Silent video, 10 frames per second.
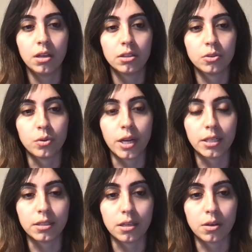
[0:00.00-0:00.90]
to
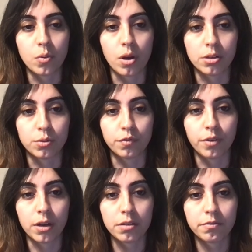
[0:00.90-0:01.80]
rating equal to
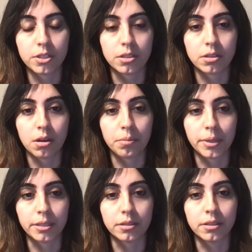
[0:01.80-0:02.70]
5, which is
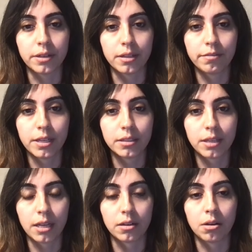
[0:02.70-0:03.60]
completely relevant
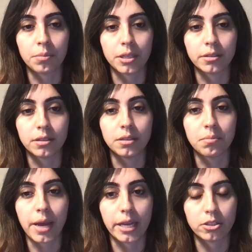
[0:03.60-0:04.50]
and completely
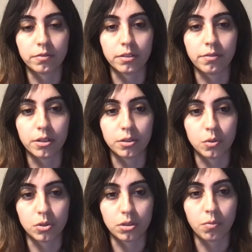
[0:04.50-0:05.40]
matched with what
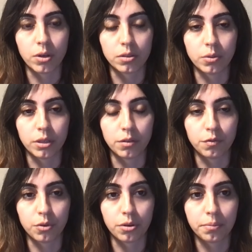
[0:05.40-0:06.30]
user was looking for.